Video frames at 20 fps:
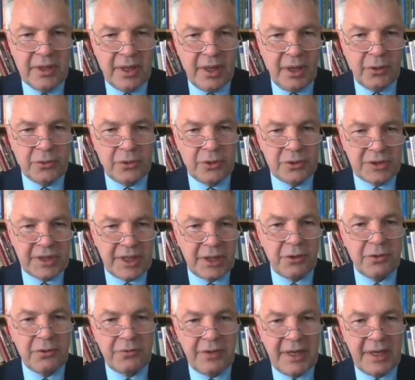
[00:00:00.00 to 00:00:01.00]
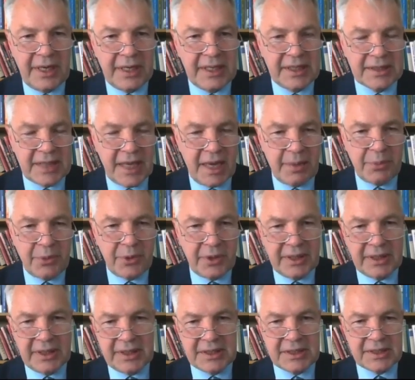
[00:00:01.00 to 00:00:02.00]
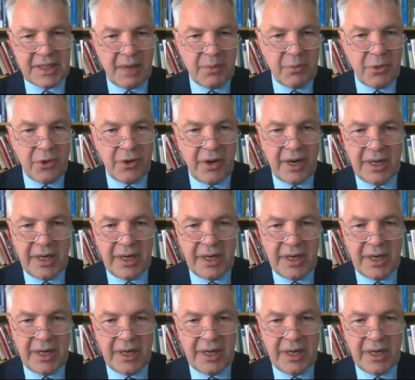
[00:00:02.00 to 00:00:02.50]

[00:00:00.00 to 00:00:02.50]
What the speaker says: Now the second feeling is happening this summer,